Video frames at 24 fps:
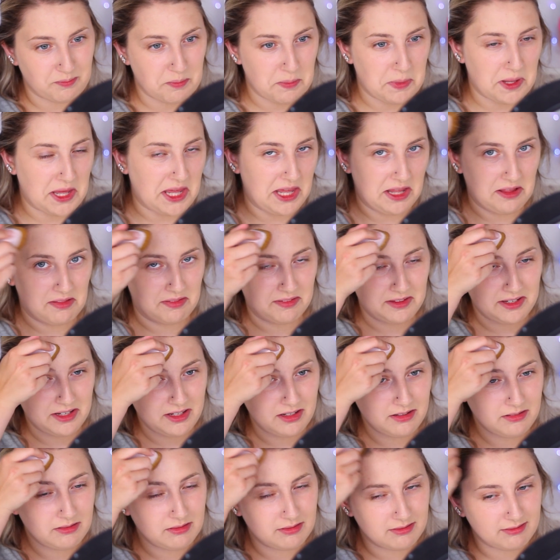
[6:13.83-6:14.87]

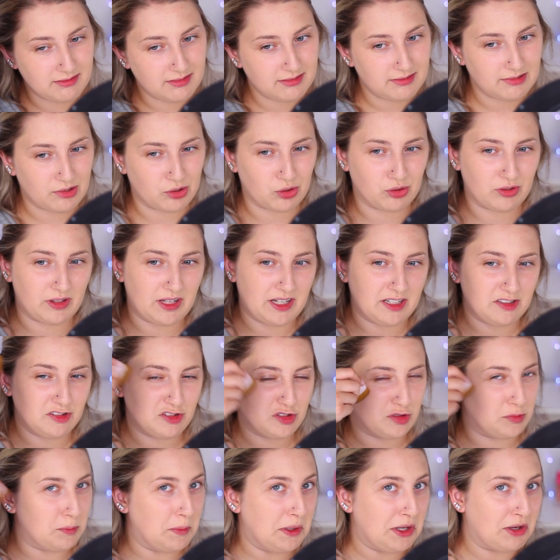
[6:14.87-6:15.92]
peeling or like
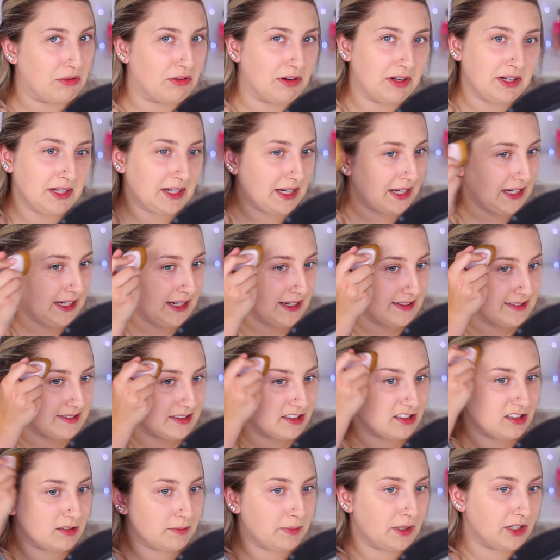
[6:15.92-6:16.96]
smearing, I guess
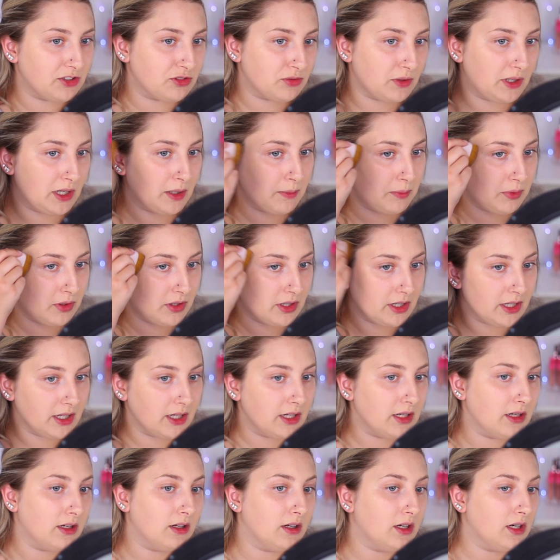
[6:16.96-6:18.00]
is the best way to put
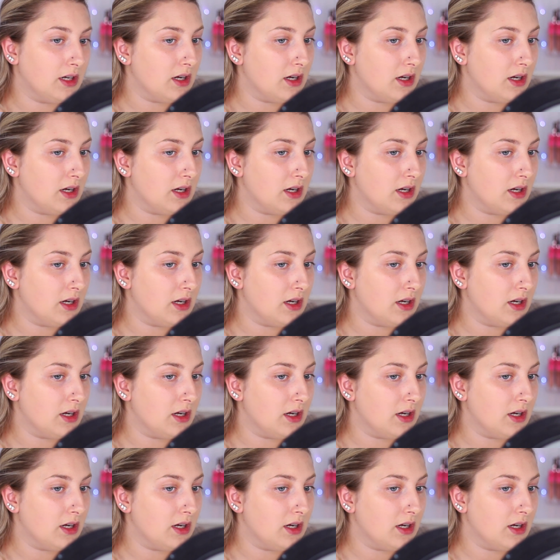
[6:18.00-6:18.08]
it.